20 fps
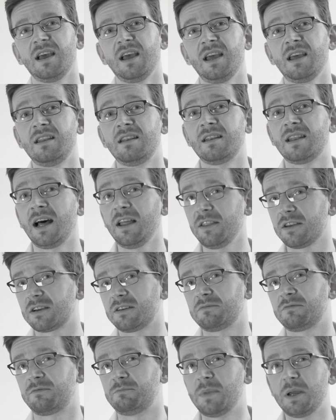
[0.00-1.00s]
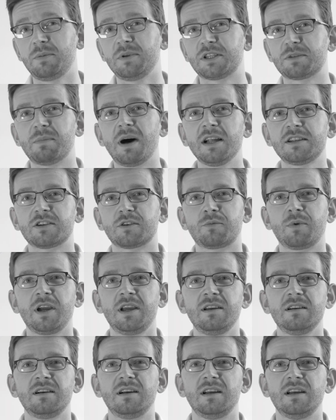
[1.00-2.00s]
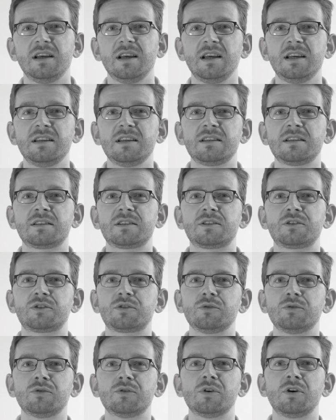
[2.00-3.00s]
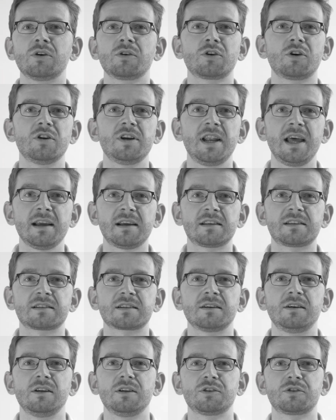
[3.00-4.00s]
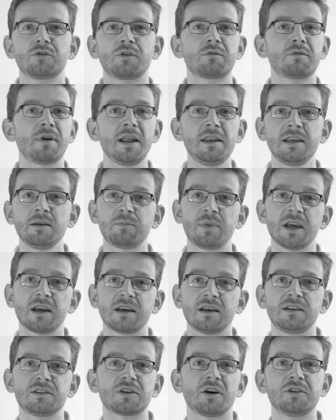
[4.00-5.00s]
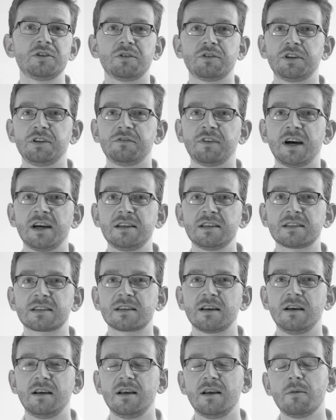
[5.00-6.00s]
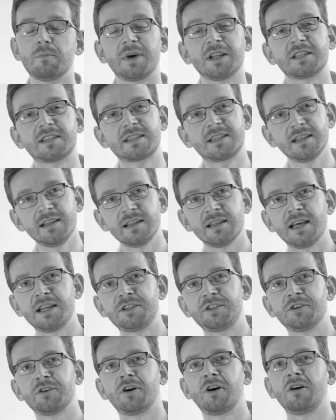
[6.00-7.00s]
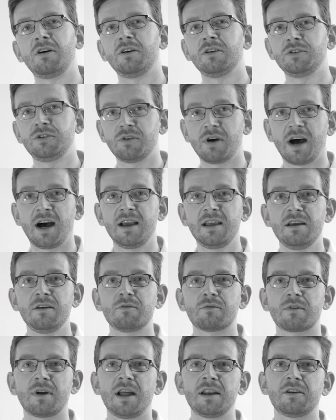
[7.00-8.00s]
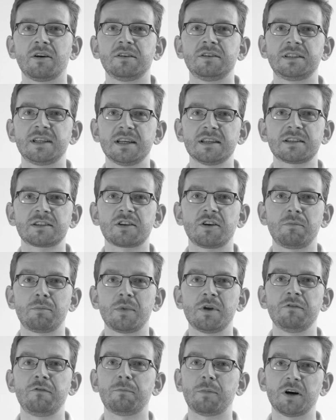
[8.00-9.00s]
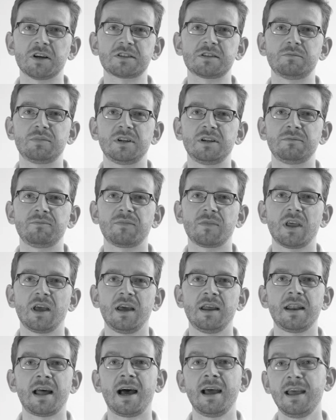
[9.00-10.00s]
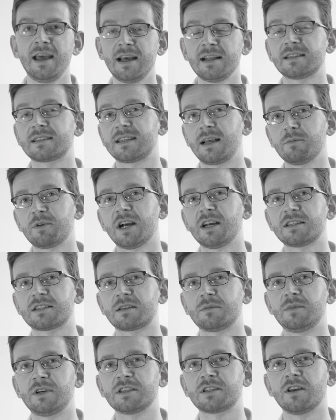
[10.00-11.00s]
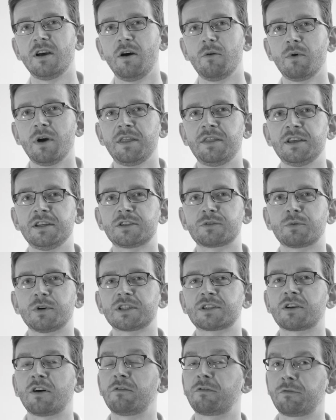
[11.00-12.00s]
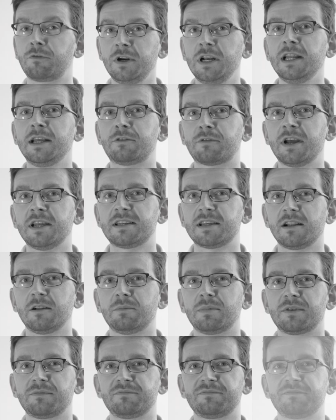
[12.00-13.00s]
Another, maybe smarter way is to connect to a running backend on your device, but still let your UI run on desktop if possible. And I had some customers where this was of really great help.